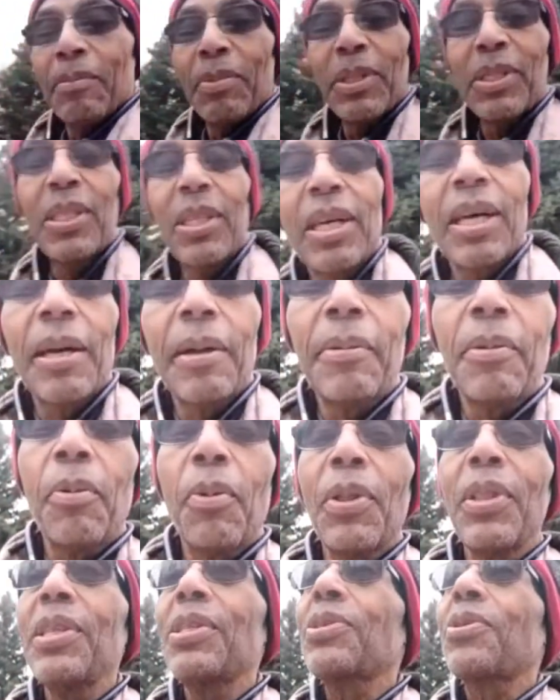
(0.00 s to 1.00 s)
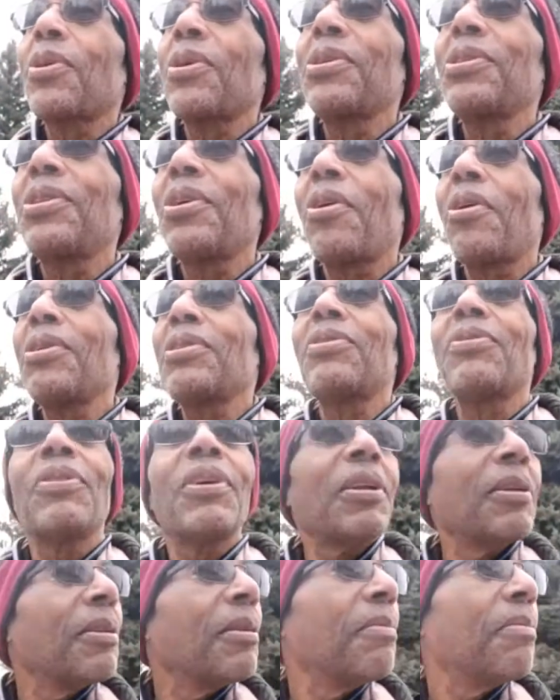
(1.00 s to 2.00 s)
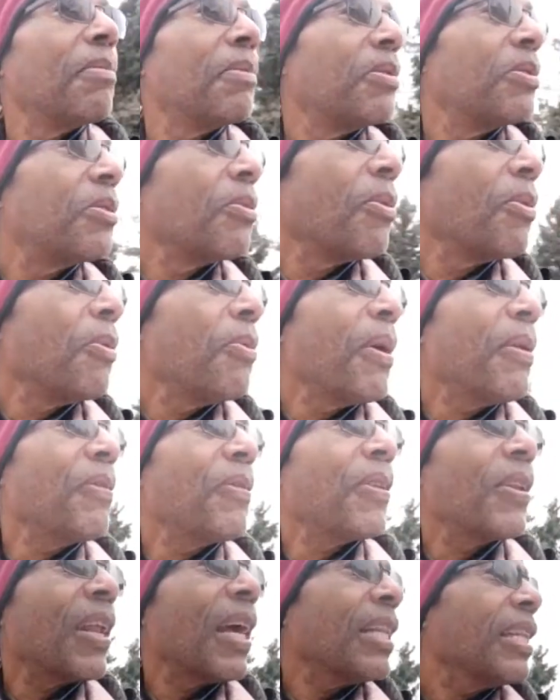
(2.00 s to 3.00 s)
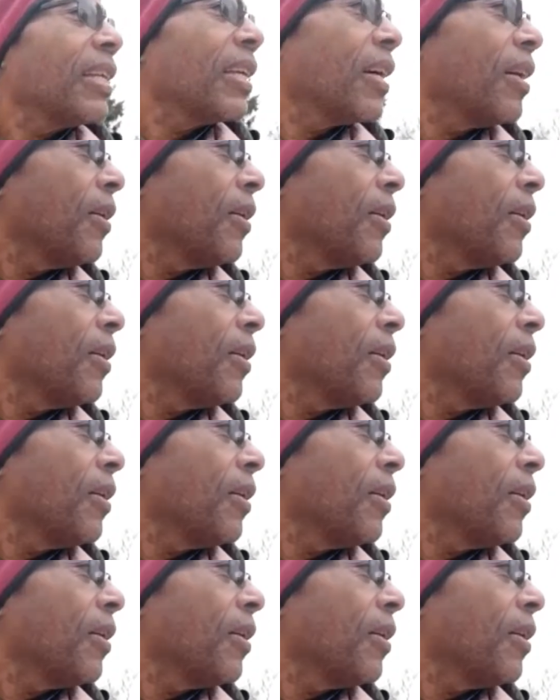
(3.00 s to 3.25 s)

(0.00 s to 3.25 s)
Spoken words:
But one of these corners is always fun. So we'll wait for the light to